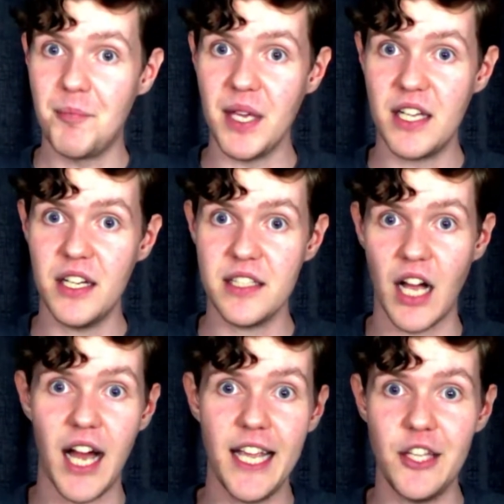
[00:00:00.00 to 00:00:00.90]
because
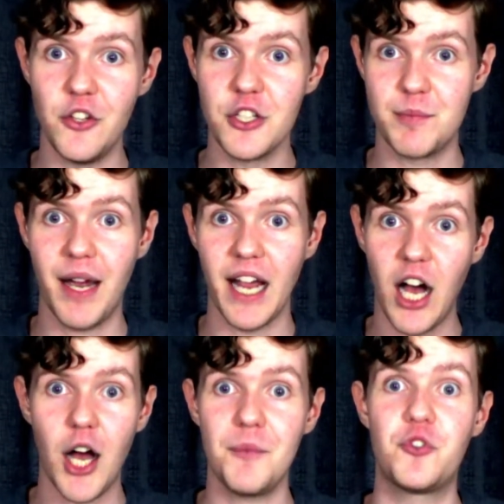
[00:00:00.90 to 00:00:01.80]
I used my
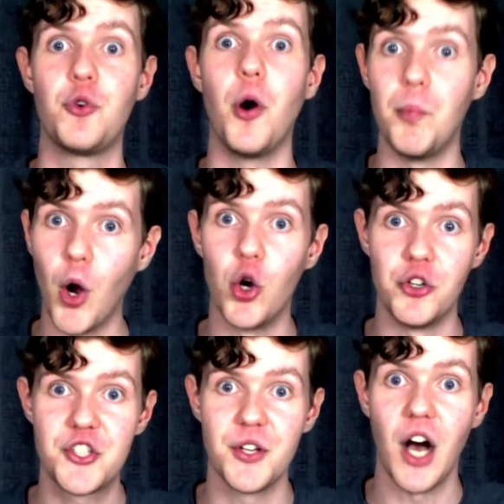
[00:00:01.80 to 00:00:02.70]
arms to
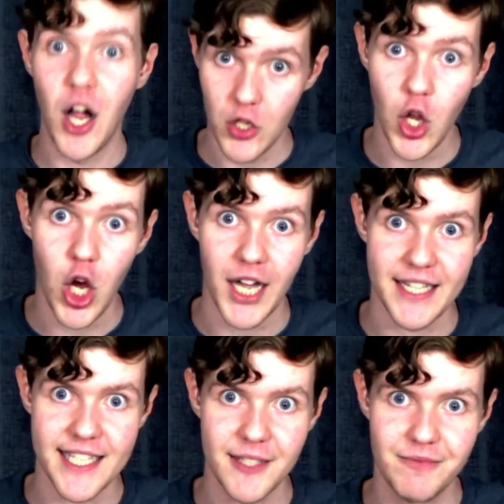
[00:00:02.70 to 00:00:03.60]
emote a
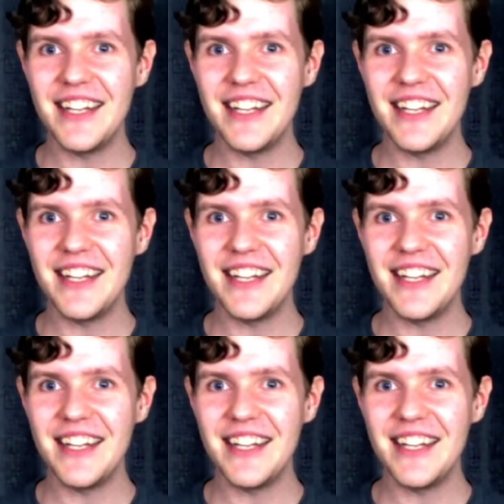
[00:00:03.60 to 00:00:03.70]
lot.